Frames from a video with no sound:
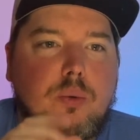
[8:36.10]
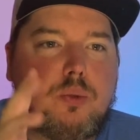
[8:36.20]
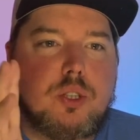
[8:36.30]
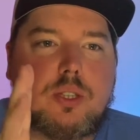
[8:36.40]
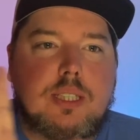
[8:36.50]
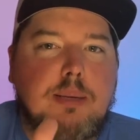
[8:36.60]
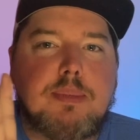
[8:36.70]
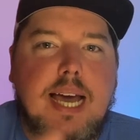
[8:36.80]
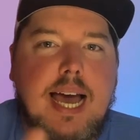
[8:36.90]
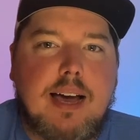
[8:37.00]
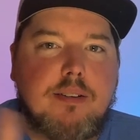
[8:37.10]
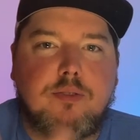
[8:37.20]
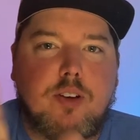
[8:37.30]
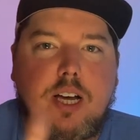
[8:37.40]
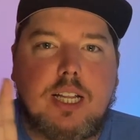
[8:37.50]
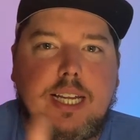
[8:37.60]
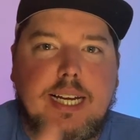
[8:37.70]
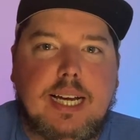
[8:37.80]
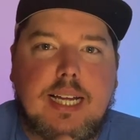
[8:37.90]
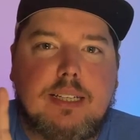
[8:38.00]
just seemed to have,
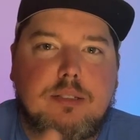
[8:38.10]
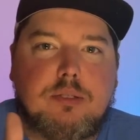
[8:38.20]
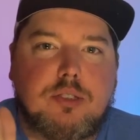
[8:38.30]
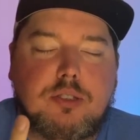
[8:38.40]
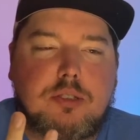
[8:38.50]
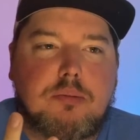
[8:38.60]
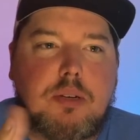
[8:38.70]
just